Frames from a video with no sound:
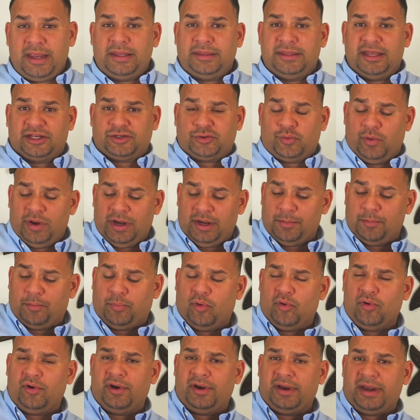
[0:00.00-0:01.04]
That's really
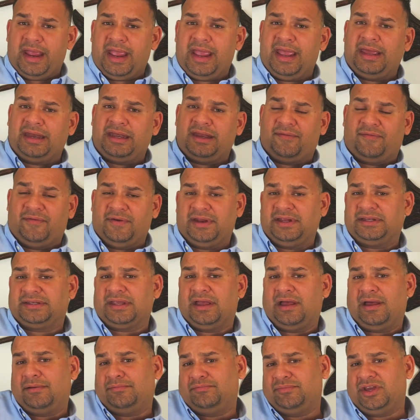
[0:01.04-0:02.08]
important. And if it is
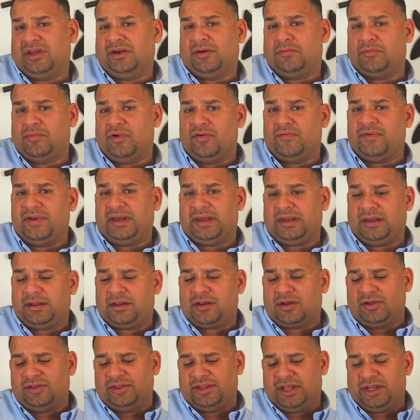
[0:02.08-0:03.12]
moving
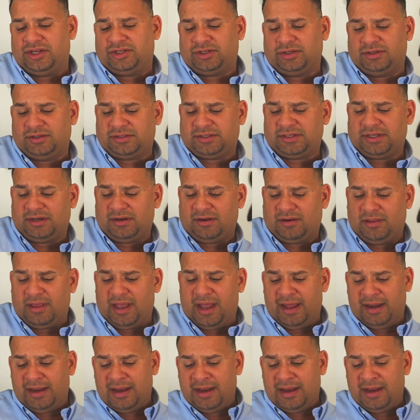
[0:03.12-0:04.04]
conditions and all that.